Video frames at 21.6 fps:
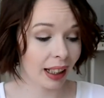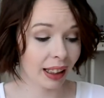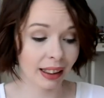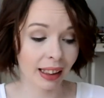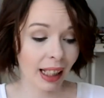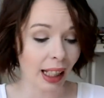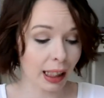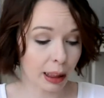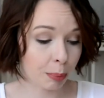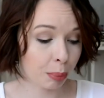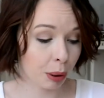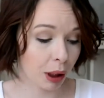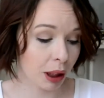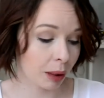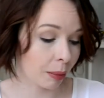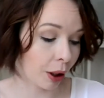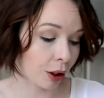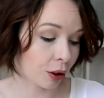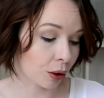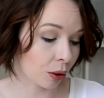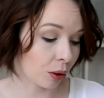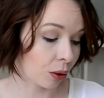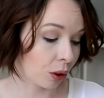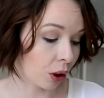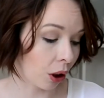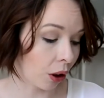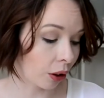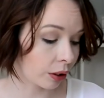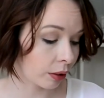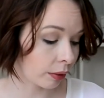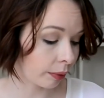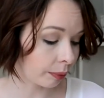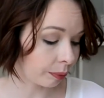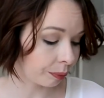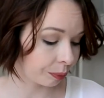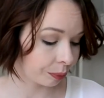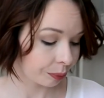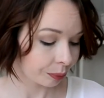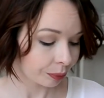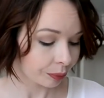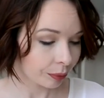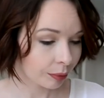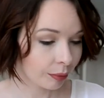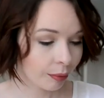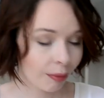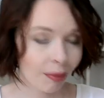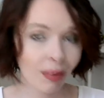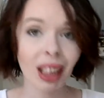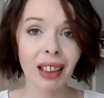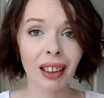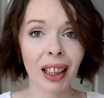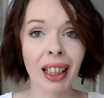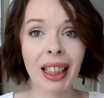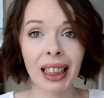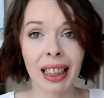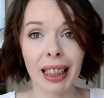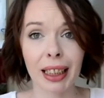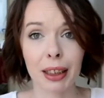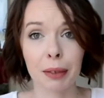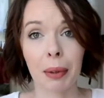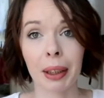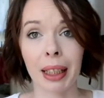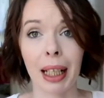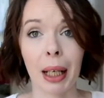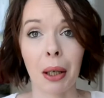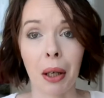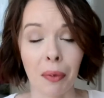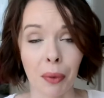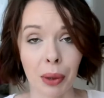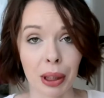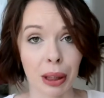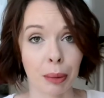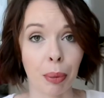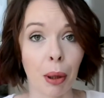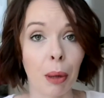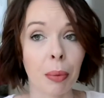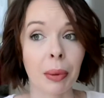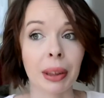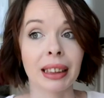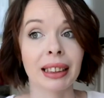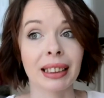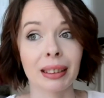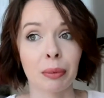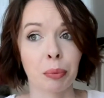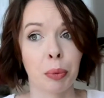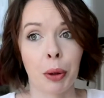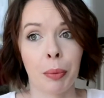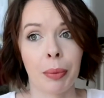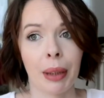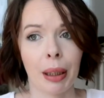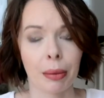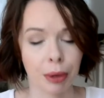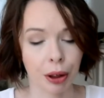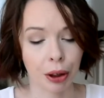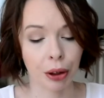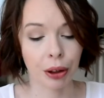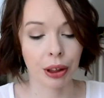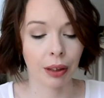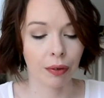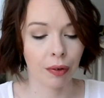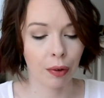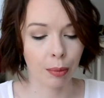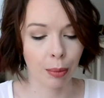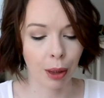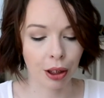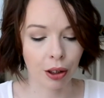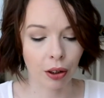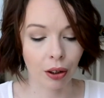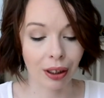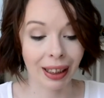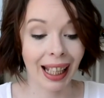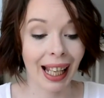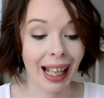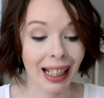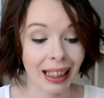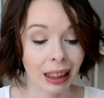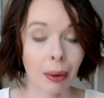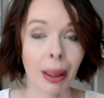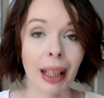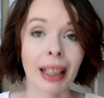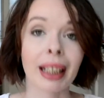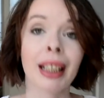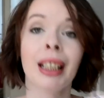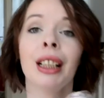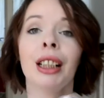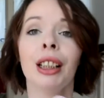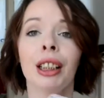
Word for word: it. That's pretty much all gone. Luckily it's run out, otherwise I probably wouldn't be able to use it for much longer anyway.